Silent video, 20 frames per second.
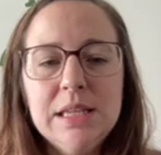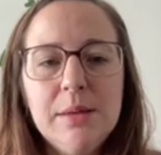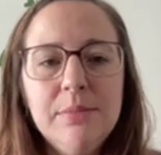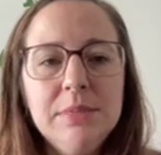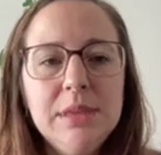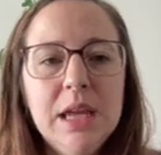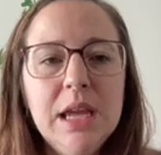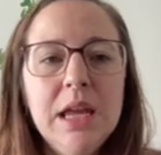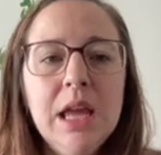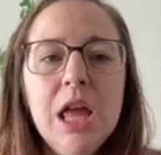
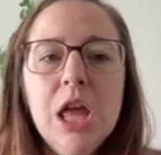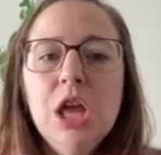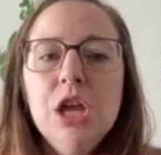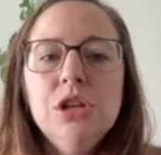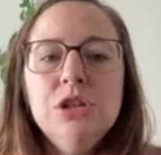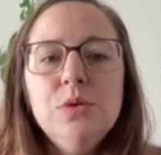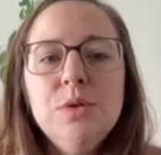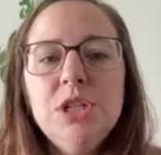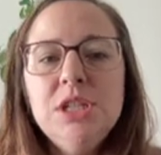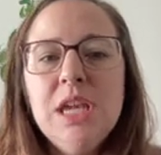something.
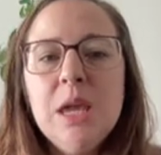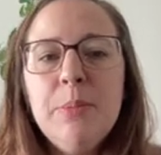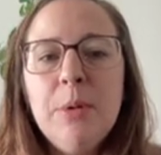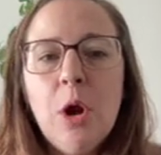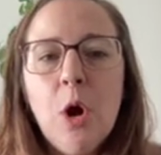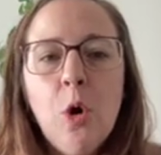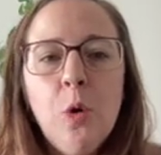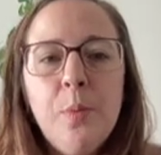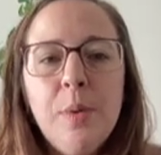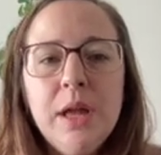So we just keep it
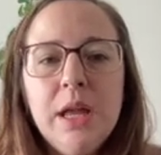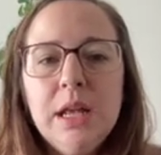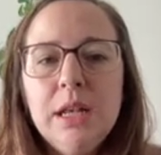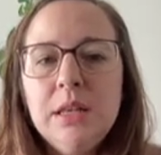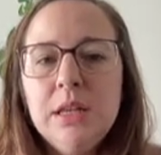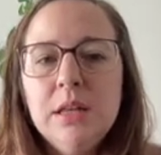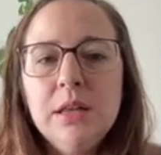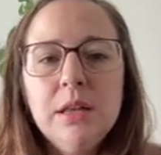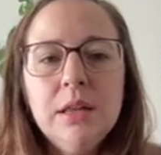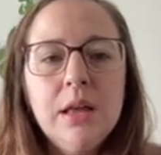
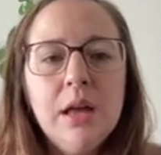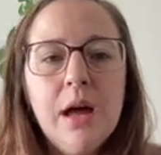open